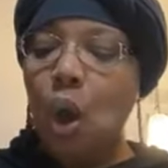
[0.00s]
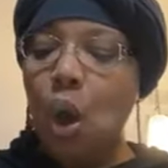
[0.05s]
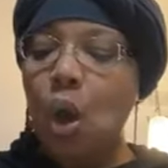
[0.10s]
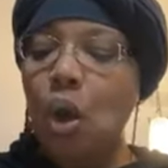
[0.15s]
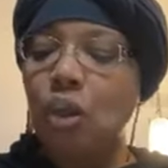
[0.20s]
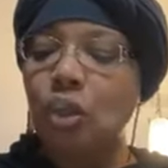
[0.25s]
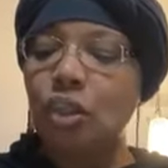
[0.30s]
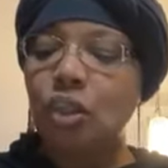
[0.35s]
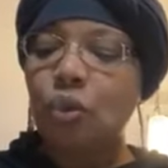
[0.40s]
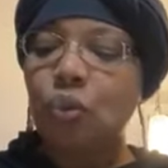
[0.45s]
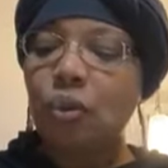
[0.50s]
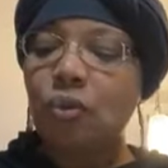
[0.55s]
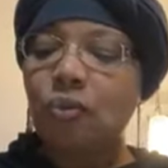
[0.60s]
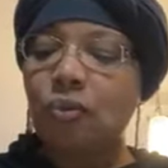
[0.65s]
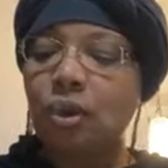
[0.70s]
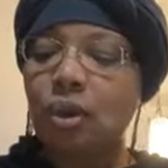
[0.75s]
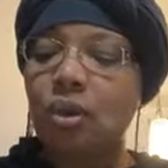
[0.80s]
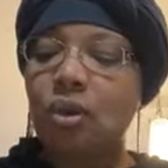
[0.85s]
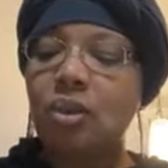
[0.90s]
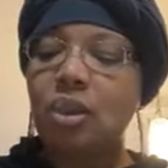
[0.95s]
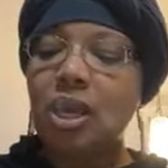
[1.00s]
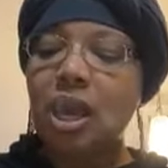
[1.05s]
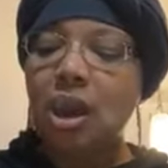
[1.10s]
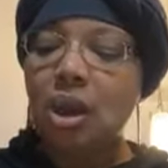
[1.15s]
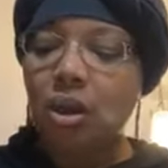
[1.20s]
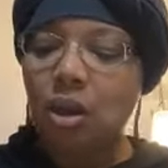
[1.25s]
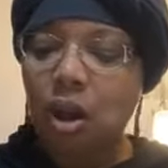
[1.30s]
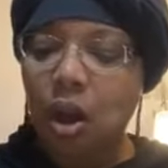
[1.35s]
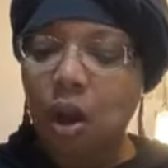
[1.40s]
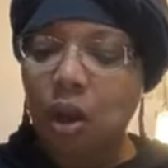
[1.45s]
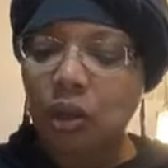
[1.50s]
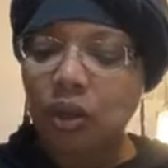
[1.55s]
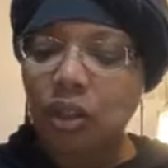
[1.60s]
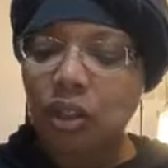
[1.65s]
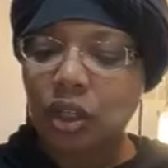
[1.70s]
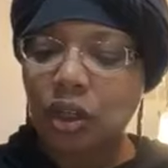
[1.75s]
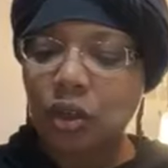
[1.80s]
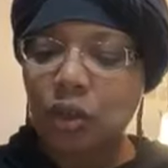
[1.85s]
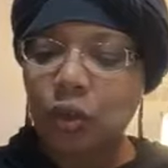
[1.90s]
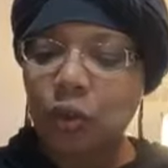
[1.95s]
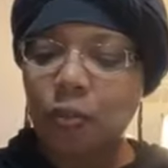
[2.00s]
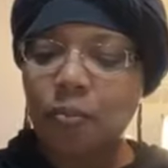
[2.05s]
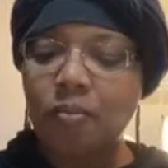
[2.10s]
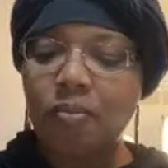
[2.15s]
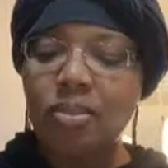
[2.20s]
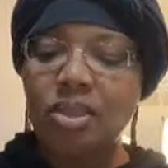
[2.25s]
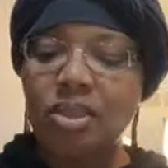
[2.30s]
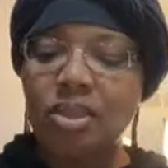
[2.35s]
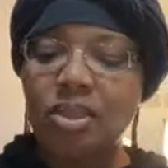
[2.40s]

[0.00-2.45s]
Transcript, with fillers: also reveal their laws to you,